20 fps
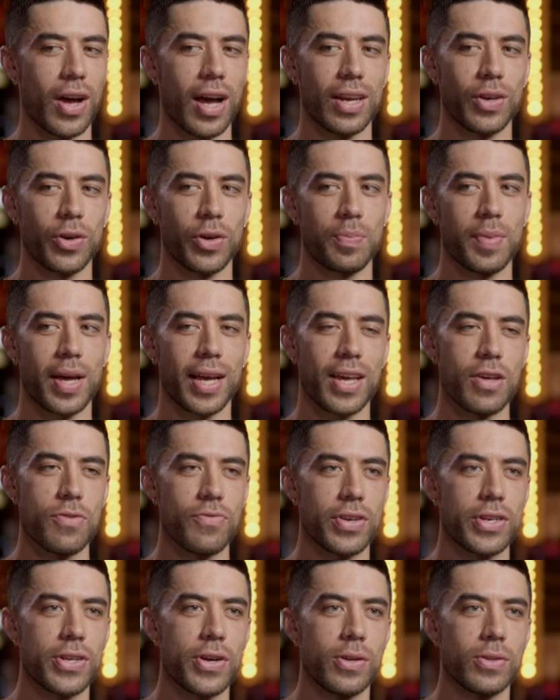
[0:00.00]
I look back at
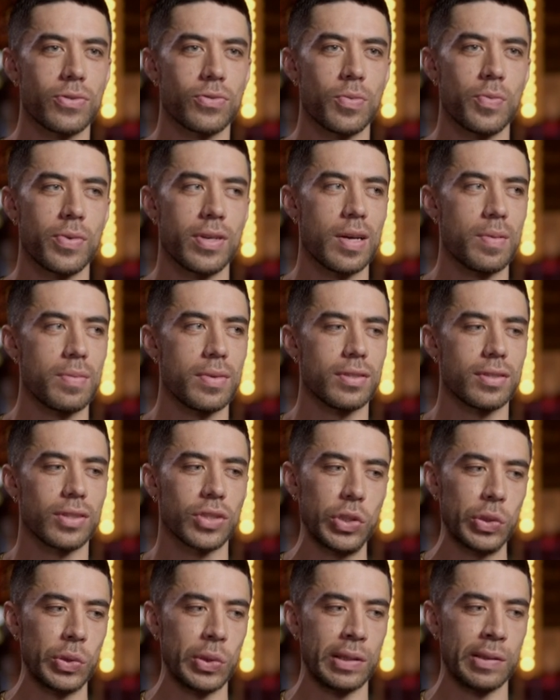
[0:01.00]
videos from when I'm in
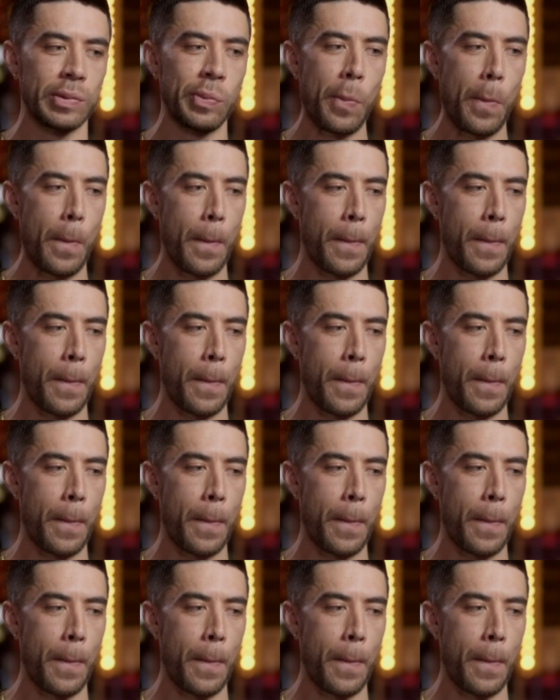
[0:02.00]
school and